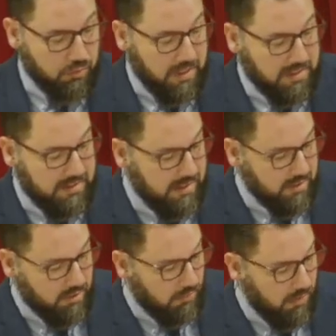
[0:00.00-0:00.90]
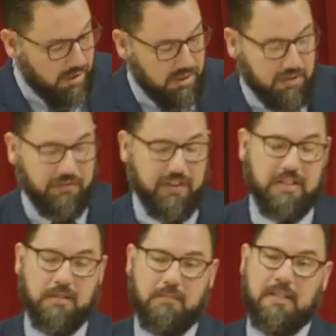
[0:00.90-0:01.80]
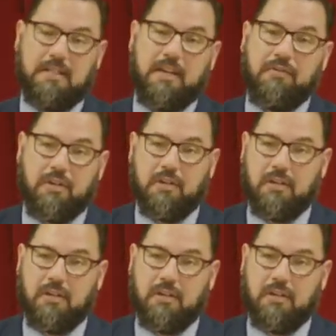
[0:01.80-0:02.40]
when I see it so much in the face of my Savior?